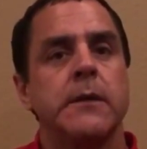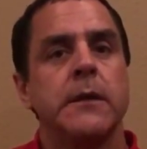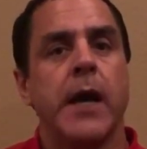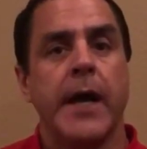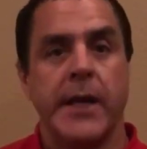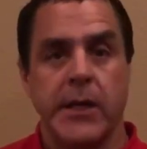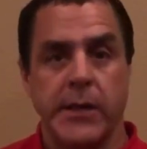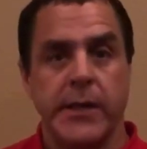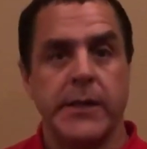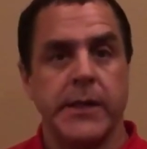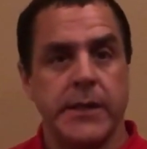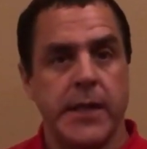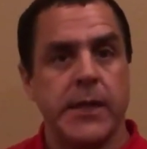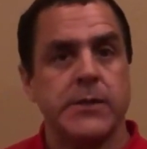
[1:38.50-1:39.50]
I cleaned
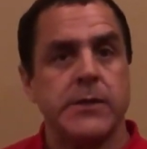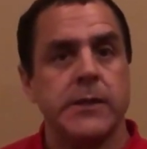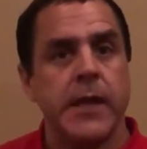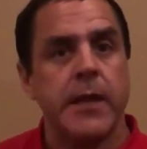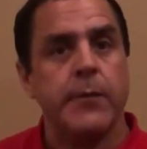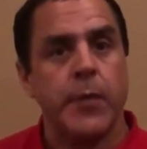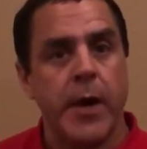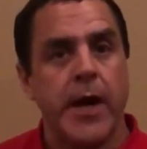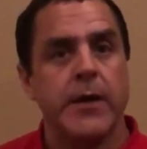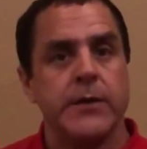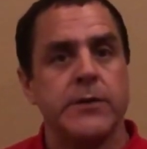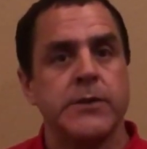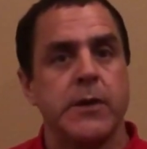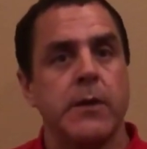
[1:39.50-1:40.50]
it yesterday prior to
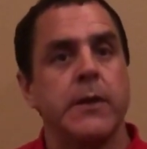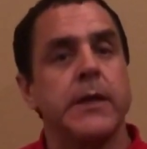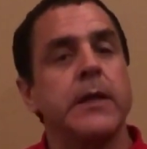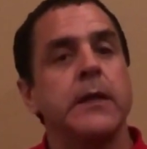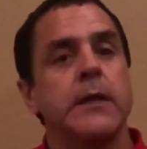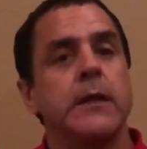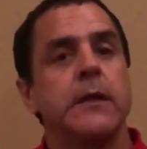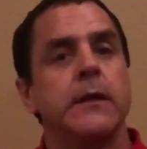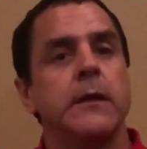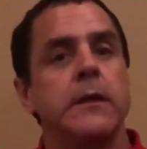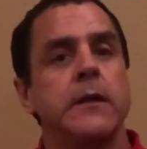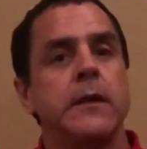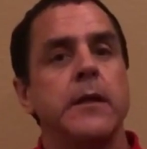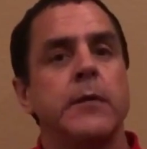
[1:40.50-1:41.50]
storing it,
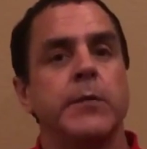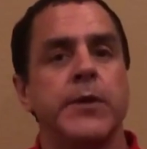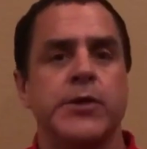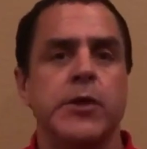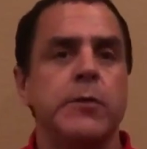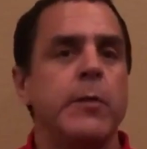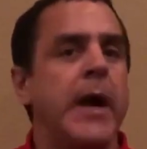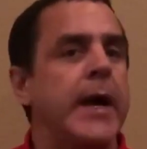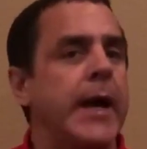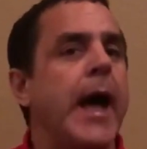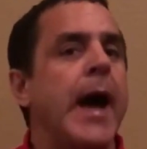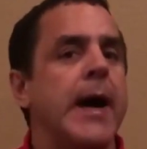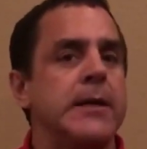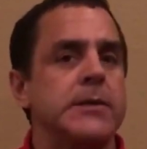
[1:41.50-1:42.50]
but you might
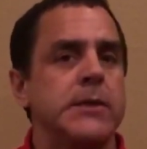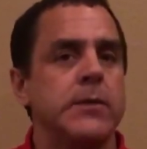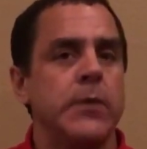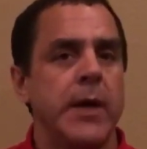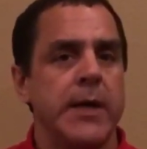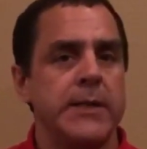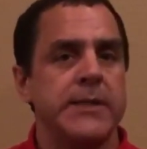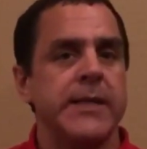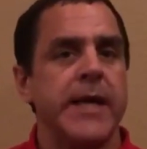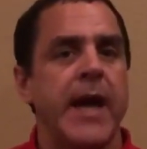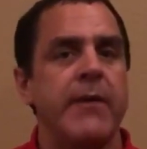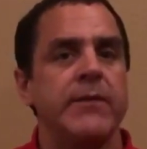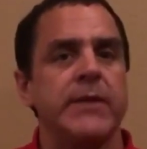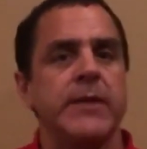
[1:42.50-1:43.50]
ask, why is he
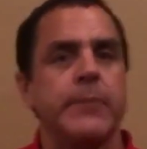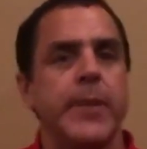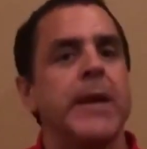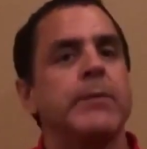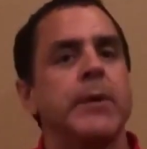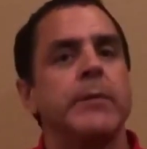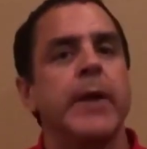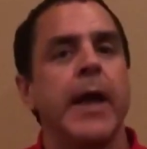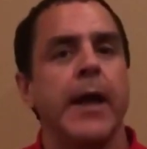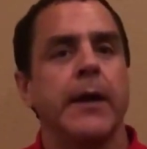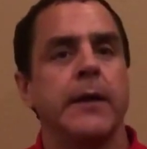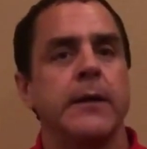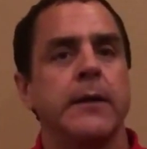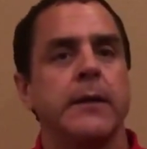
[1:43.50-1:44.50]
having it in a paper bag?
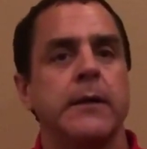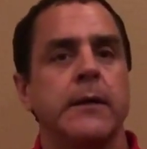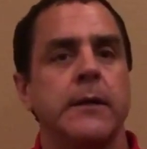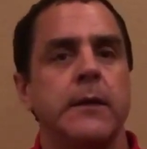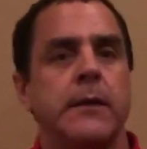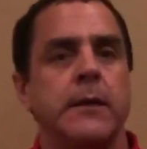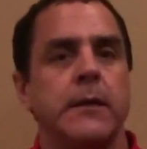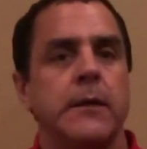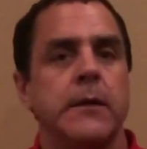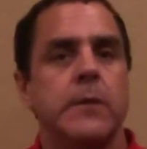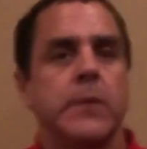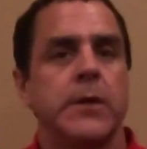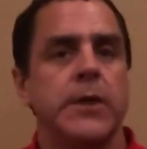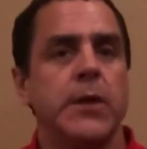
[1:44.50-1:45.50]

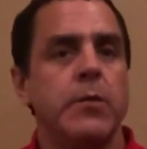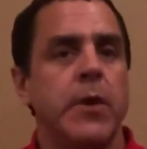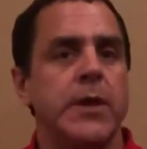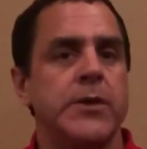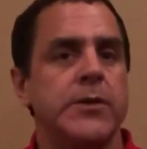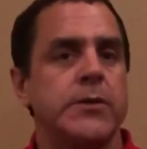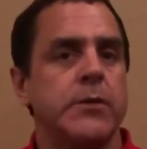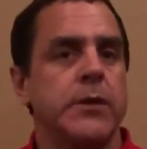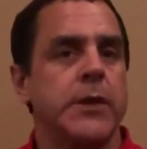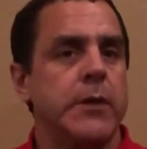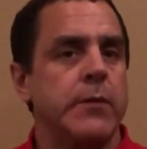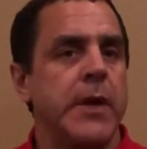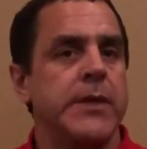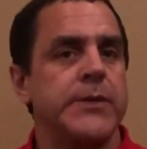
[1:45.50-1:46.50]
Well, you want to store
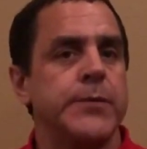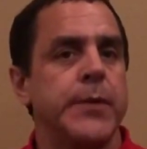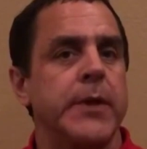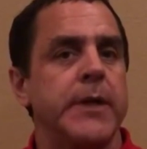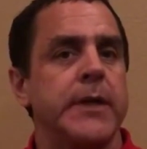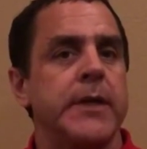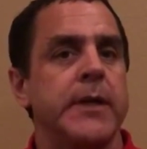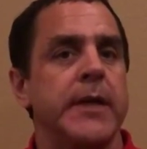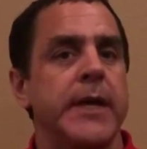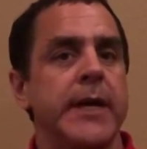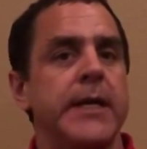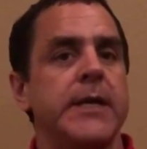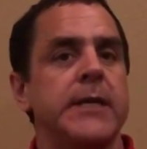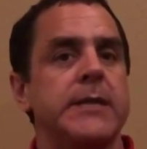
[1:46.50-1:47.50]
your respirator in
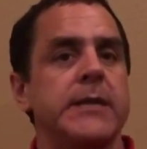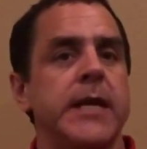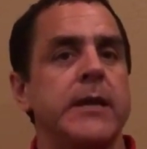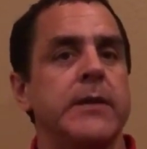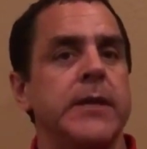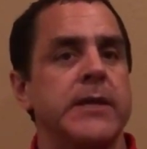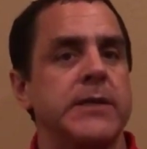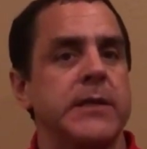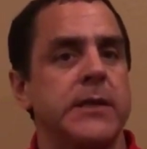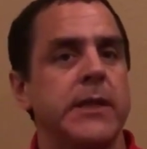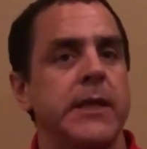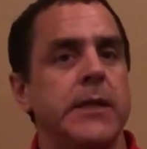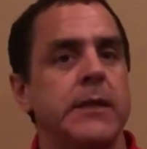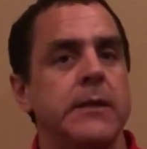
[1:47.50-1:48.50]
any container that's
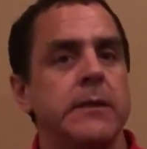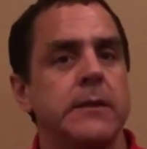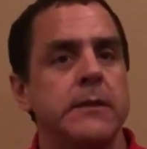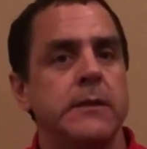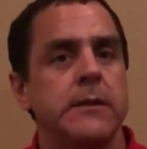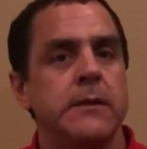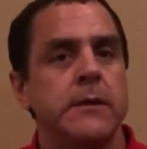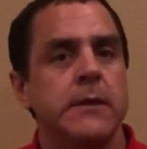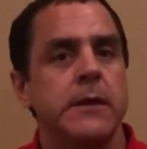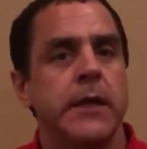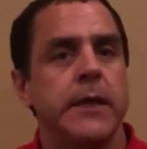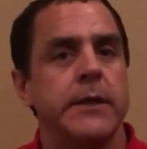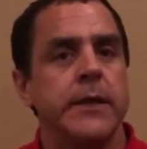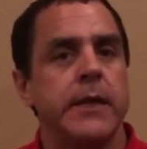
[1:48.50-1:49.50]
clean
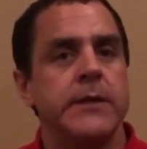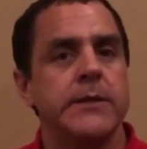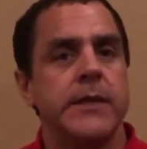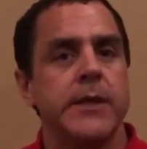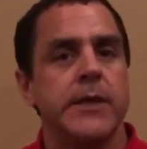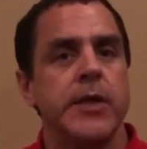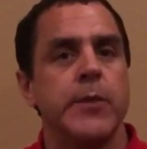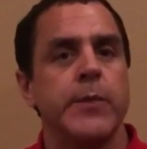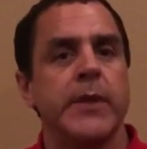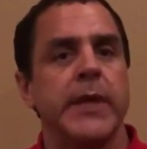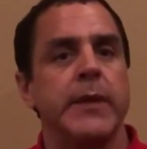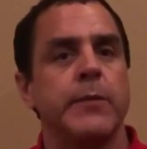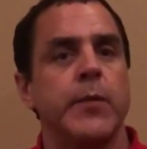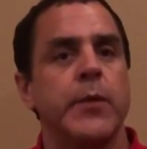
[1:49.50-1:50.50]
and doesn't
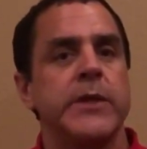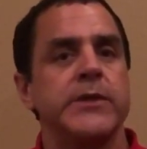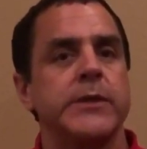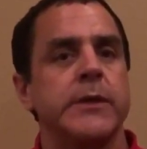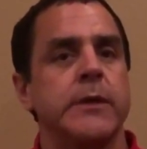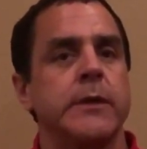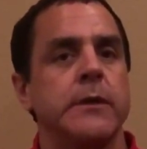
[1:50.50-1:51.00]
accumulate moisture.